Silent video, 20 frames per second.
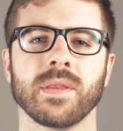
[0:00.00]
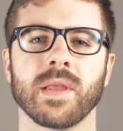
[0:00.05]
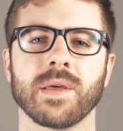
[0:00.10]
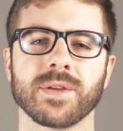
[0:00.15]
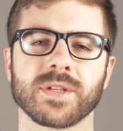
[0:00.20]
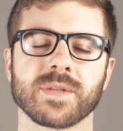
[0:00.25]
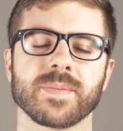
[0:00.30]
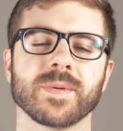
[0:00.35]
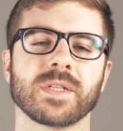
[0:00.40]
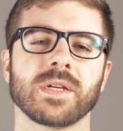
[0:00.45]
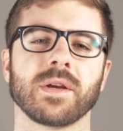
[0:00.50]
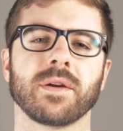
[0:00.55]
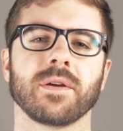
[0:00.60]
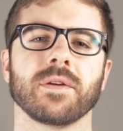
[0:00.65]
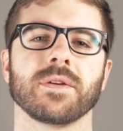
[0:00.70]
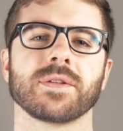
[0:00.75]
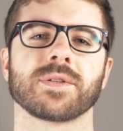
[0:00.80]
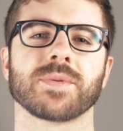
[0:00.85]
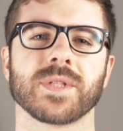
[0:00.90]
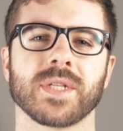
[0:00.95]
Now, this
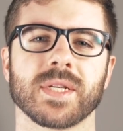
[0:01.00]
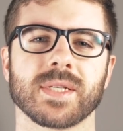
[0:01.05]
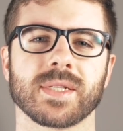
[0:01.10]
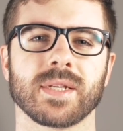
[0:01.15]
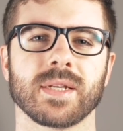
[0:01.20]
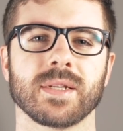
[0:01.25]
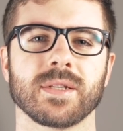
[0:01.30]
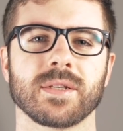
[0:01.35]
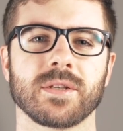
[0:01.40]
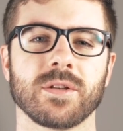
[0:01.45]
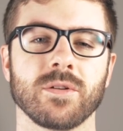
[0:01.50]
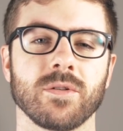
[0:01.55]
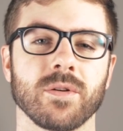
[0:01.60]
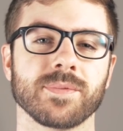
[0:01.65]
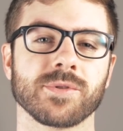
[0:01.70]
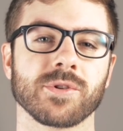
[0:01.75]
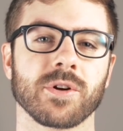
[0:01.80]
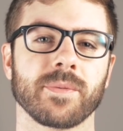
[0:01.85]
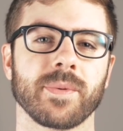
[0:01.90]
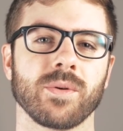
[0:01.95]
material's resistance to
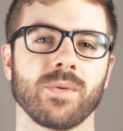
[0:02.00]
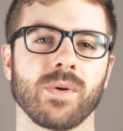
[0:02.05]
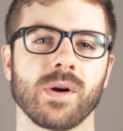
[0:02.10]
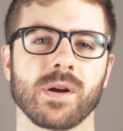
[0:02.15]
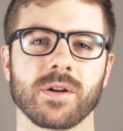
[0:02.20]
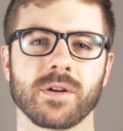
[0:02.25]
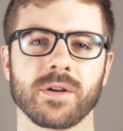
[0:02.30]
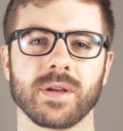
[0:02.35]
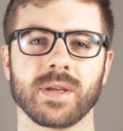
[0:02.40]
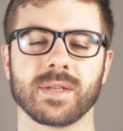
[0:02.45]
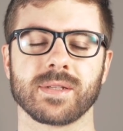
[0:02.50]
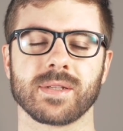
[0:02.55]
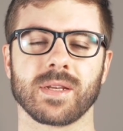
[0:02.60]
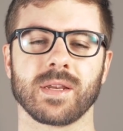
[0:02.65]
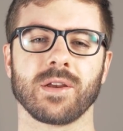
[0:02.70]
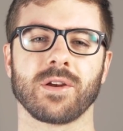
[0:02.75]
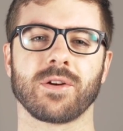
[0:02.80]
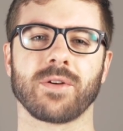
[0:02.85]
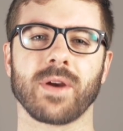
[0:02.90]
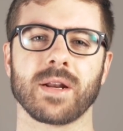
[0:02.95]
absorbing water is
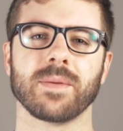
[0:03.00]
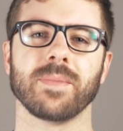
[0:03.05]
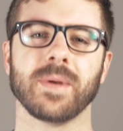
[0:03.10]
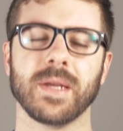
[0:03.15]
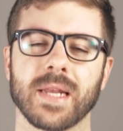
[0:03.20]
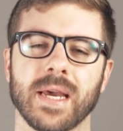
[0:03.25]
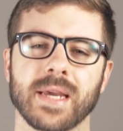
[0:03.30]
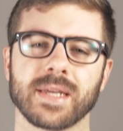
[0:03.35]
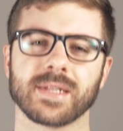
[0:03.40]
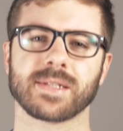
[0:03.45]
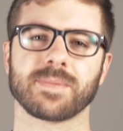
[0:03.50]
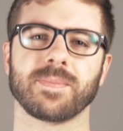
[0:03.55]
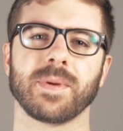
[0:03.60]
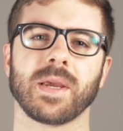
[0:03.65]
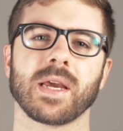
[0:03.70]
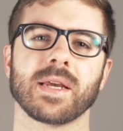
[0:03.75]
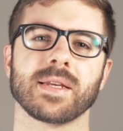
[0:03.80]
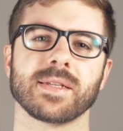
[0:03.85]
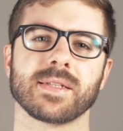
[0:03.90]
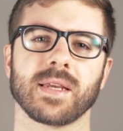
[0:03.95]
incredibly nice
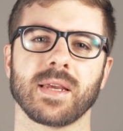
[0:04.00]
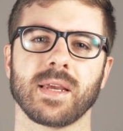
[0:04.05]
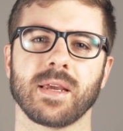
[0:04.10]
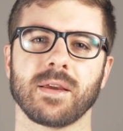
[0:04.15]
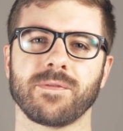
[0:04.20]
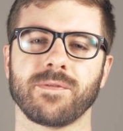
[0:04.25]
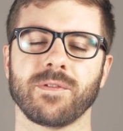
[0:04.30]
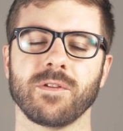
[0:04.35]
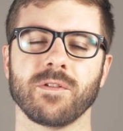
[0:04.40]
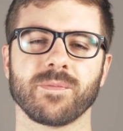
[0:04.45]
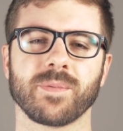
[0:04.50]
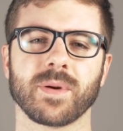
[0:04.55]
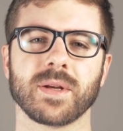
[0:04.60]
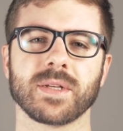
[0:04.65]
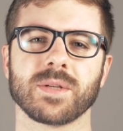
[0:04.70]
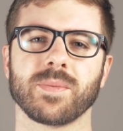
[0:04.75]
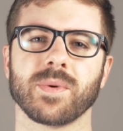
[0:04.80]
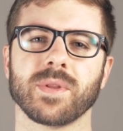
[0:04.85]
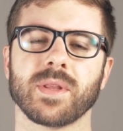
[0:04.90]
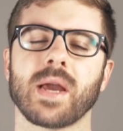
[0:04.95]
because if you've
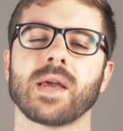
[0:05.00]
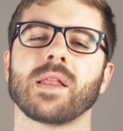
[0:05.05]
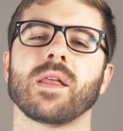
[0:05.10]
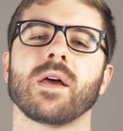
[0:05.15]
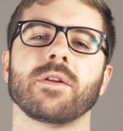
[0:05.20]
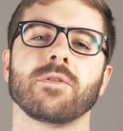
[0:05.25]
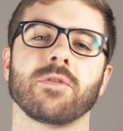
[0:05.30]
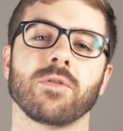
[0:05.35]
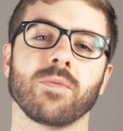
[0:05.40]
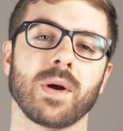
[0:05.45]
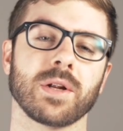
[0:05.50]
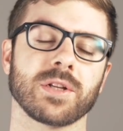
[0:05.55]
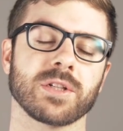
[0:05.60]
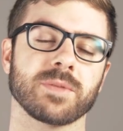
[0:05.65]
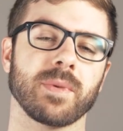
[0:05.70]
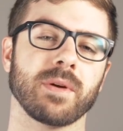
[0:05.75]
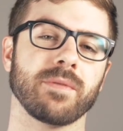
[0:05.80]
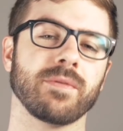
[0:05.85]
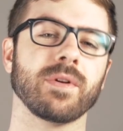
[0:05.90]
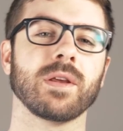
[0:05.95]
printed with nylon or watched
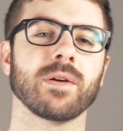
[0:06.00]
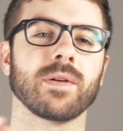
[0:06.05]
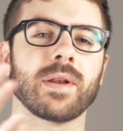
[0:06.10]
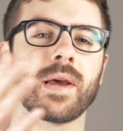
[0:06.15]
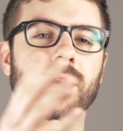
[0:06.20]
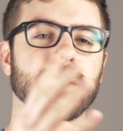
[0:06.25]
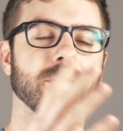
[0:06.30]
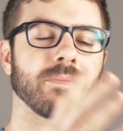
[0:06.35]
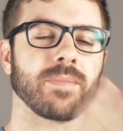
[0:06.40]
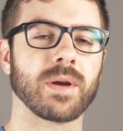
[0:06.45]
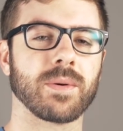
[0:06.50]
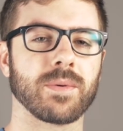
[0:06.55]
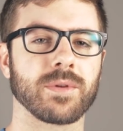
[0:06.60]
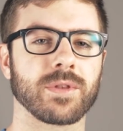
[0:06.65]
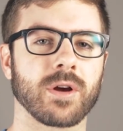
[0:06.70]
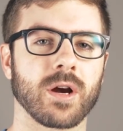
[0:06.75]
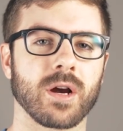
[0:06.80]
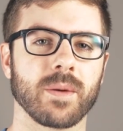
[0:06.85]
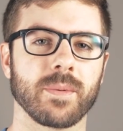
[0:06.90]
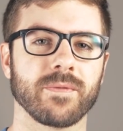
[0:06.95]
my video on how to print with
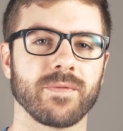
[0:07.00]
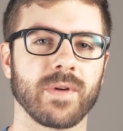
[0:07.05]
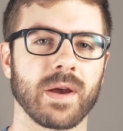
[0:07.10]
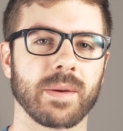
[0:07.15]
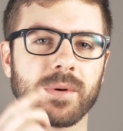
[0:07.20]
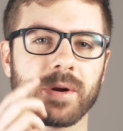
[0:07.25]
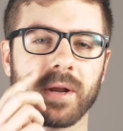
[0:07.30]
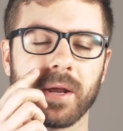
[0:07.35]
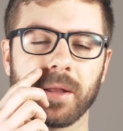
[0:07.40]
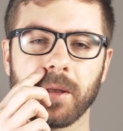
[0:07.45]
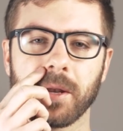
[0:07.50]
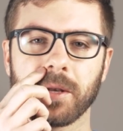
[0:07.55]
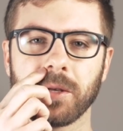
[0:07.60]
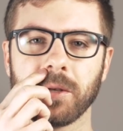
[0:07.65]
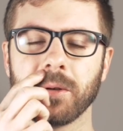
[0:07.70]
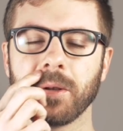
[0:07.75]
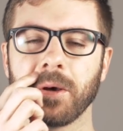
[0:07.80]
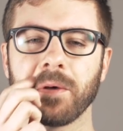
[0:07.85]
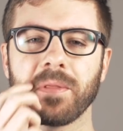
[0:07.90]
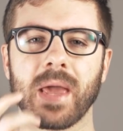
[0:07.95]
carbon fiber nylon,
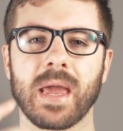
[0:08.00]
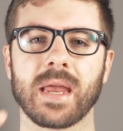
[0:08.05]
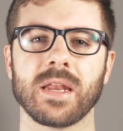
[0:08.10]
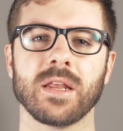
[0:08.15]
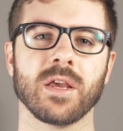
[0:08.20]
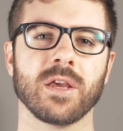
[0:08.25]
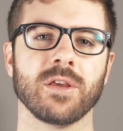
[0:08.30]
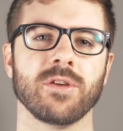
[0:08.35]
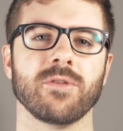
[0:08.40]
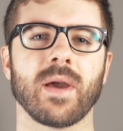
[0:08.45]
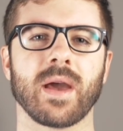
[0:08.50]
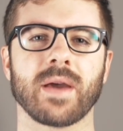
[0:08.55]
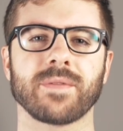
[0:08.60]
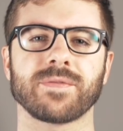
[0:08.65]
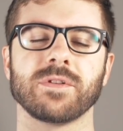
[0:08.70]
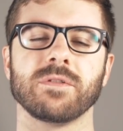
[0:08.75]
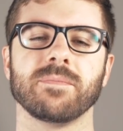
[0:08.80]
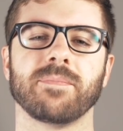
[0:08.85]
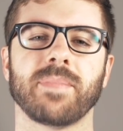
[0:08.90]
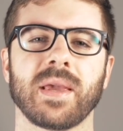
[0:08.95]
you know that you have
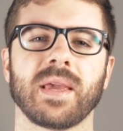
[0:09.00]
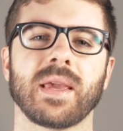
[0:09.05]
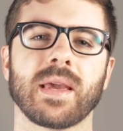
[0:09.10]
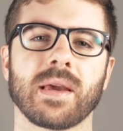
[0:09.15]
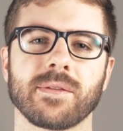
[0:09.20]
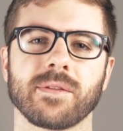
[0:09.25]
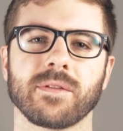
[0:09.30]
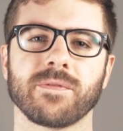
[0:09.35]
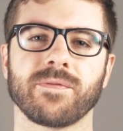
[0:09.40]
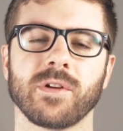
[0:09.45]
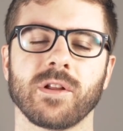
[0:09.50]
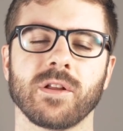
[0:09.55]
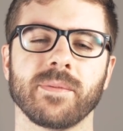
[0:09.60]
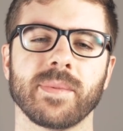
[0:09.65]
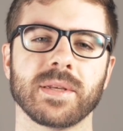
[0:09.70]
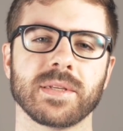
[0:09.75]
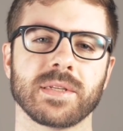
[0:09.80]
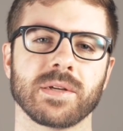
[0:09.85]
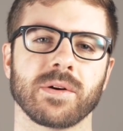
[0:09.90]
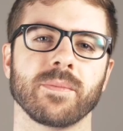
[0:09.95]
to bake out the
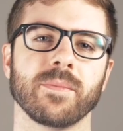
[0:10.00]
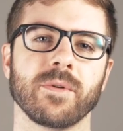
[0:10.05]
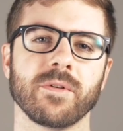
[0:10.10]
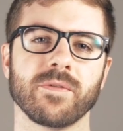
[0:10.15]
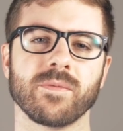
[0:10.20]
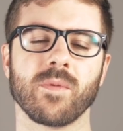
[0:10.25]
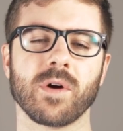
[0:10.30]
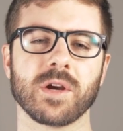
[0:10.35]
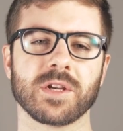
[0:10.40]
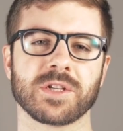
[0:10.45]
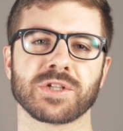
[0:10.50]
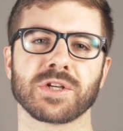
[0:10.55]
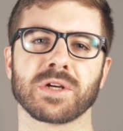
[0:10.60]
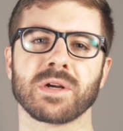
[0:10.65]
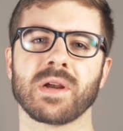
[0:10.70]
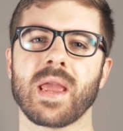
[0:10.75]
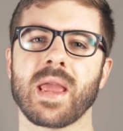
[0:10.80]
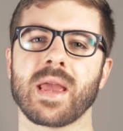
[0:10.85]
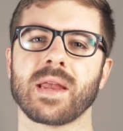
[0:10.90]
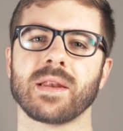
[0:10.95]
filament to remove
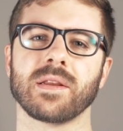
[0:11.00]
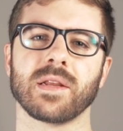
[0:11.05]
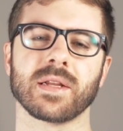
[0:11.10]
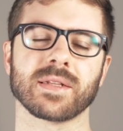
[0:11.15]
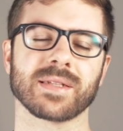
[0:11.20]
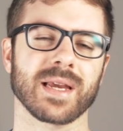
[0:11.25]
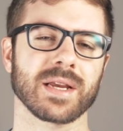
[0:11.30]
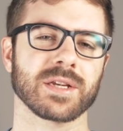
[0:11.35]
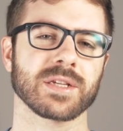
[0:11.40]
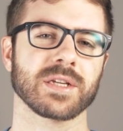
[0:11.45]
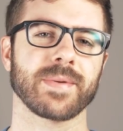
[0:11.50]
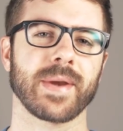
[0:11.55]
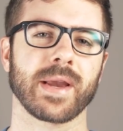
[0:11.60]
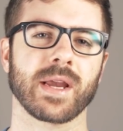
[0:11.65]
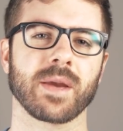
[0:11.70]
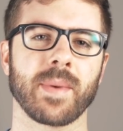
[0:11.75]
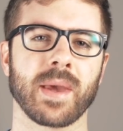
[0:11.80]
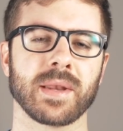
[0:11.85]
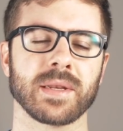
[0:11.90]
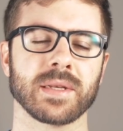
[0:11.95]
moisture, and it's actually
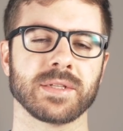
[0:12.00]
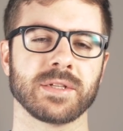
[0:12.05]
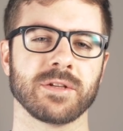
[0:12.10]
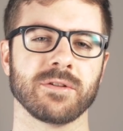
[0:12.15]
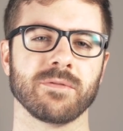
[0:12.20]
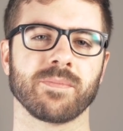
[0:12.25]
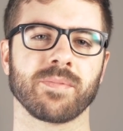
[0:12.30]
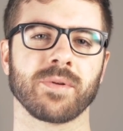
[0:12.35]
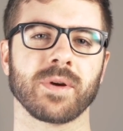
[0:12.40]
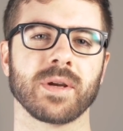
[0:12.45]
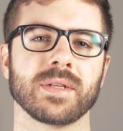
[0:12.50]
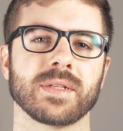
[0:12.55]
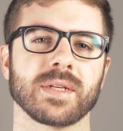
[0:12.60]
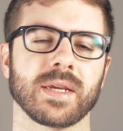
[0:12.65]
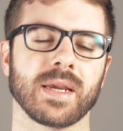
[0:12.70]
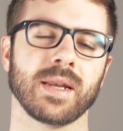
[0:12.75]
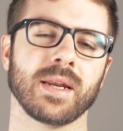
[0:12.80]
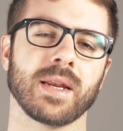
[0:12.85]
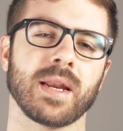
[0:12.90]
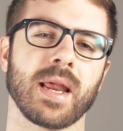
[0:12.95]
recommended to print
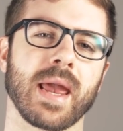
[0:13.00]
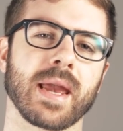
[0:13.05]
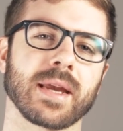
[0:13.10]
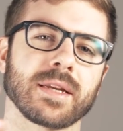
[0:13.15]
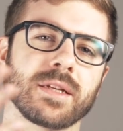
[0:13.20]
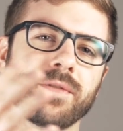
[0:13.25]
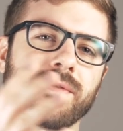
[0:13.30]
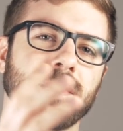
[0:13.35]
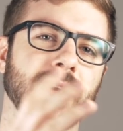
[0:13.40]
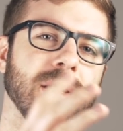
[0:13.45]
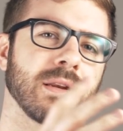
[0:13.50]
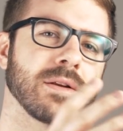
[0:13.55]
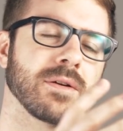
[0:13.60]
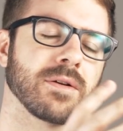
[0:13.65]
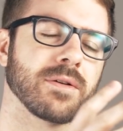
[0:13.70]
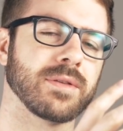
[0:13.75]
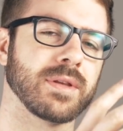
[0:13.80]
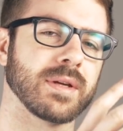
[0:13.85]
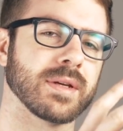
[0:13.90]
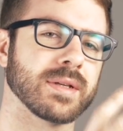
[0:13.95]
in an active
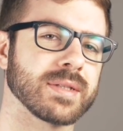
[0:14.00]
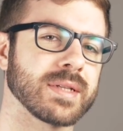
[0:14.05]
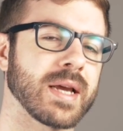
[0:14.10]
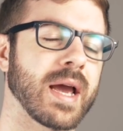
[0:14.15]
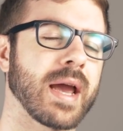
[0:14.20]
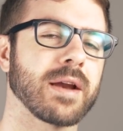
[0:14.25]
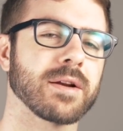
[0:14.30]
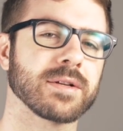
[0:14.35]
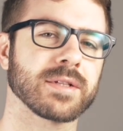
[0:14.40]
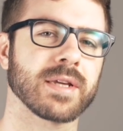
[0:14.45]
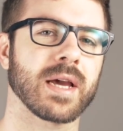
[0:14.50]
heater the entire